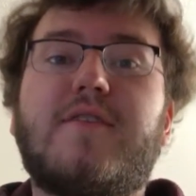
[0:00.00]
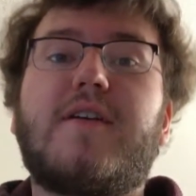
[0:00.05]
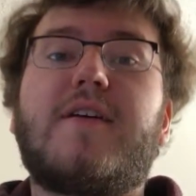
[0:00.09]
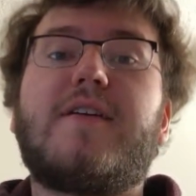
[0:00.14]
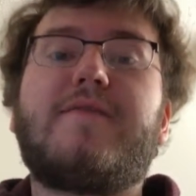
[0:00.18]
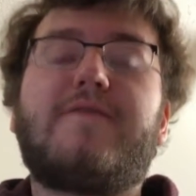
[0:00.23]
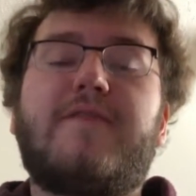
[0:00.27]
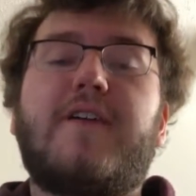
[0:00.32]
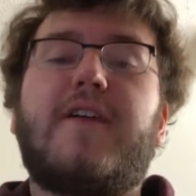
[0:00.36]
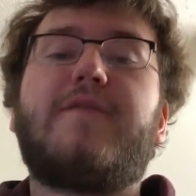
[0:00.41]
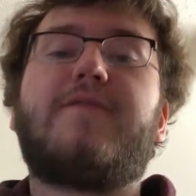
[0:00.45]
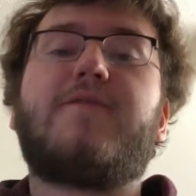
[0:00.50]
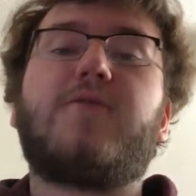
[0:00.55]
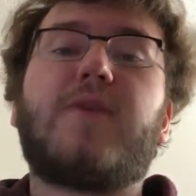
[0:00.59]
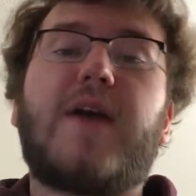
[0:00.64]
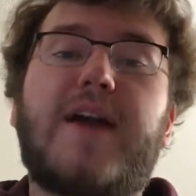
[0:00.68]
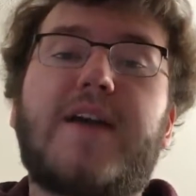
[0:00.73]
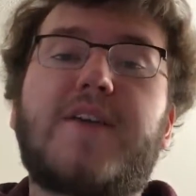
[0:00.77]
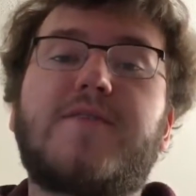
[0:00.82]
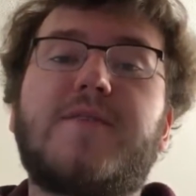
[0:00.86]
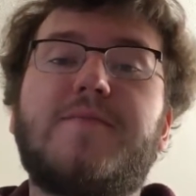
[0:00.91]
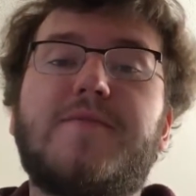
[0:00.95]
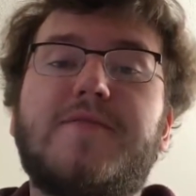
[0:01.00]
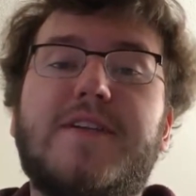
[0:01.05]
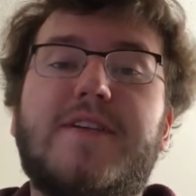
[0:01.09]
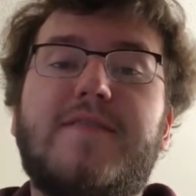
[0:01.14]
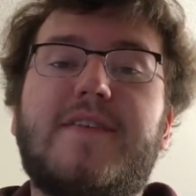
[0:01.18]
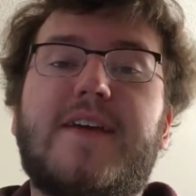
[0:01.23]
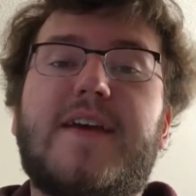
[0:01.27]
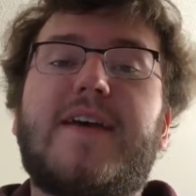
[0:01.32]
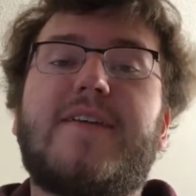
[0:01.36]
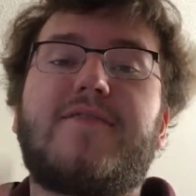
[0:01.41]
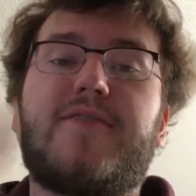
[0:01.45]
If you actually
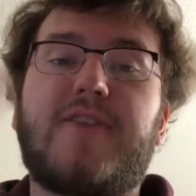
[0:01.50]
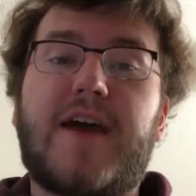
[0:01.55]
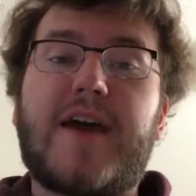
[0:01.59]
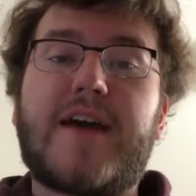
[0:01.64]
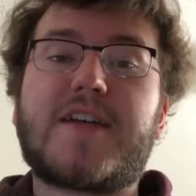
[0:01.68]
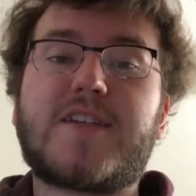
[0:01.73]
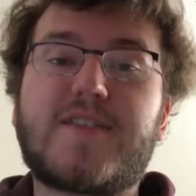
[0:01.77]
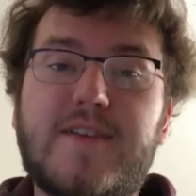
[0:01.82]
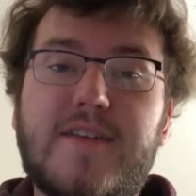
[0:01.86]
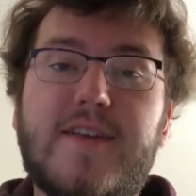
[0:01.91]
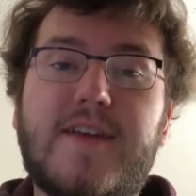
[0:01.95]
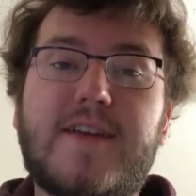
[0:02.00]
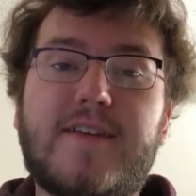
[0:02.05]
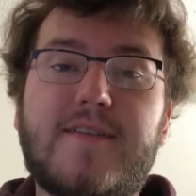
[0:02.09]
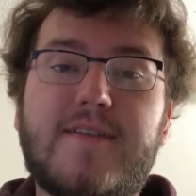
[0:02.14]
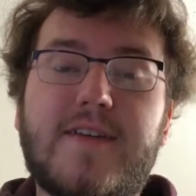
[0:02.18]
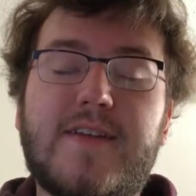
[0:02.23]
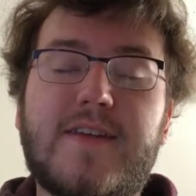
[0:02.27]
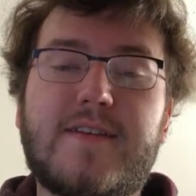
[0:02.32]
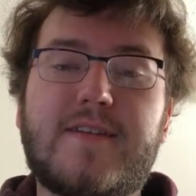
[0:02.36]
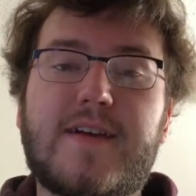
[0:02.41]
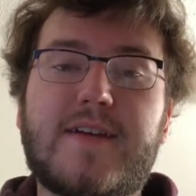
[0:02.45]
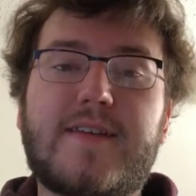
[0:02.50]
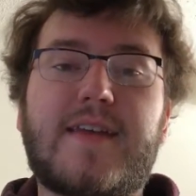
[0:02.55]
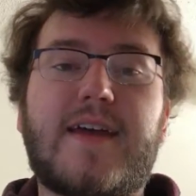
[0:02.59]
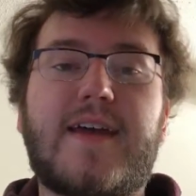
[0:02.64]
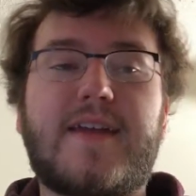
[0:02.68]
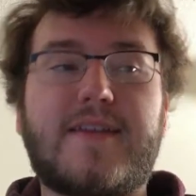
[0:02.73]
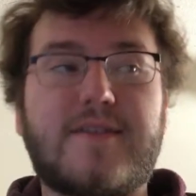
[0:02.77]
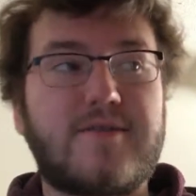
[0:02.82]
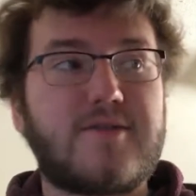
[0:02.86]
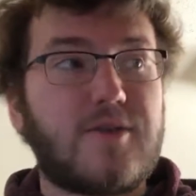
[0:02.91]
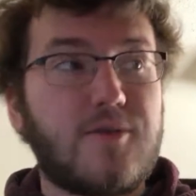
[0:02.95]
believe that, if you actually think anything like
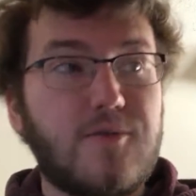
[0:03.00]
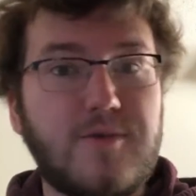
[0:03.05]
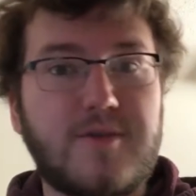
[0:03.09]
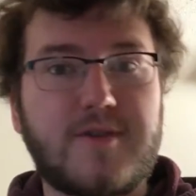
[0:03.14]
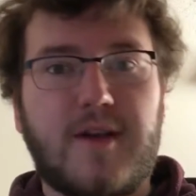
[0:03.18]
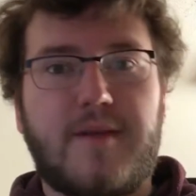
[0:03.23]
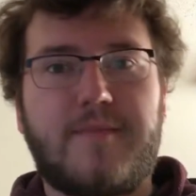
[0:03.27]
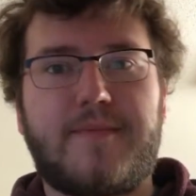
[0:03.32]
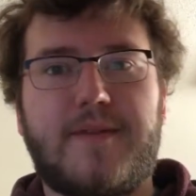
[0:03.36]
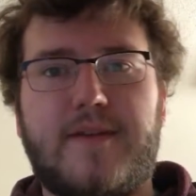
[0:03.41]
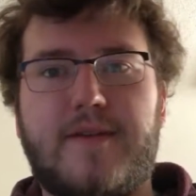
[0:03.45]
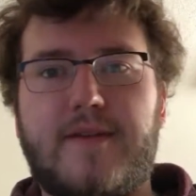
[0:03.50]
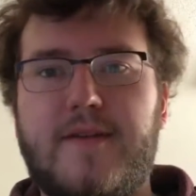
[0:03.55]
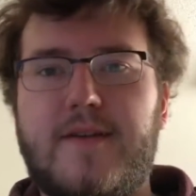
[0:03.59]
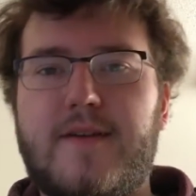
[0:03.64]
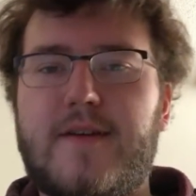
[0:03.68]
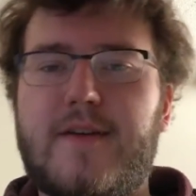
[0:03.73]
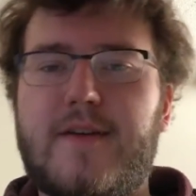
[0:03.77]
that, do something."